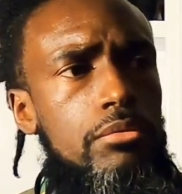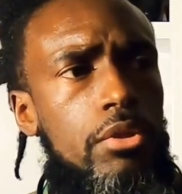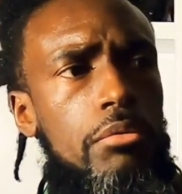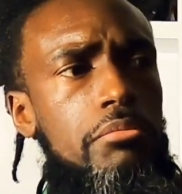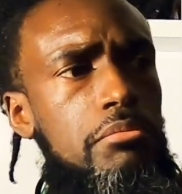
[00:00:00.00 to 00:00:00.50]

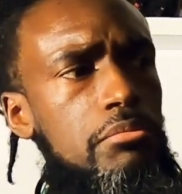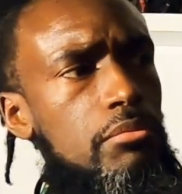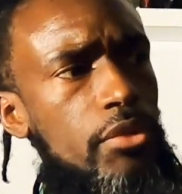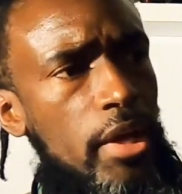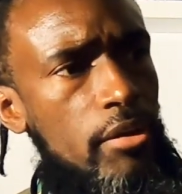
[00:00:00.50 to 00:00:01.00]
So
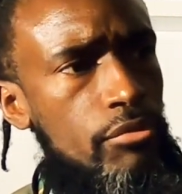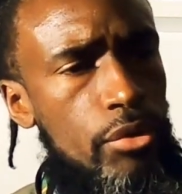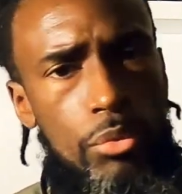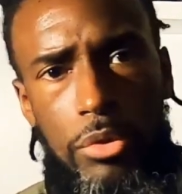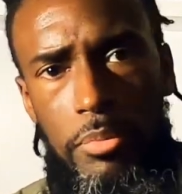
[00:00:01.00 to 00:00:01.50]
they have
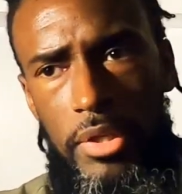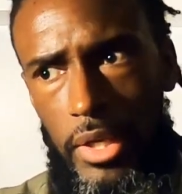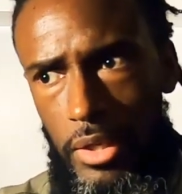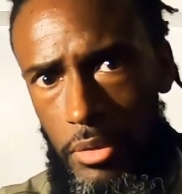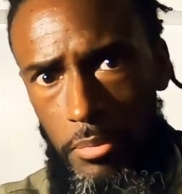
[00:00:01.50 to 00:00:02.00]
free will to be
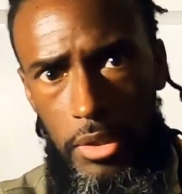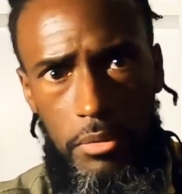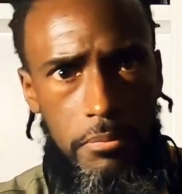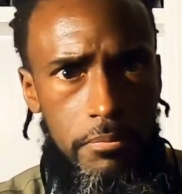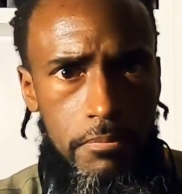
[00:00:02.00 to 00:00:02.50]
that, let them be it.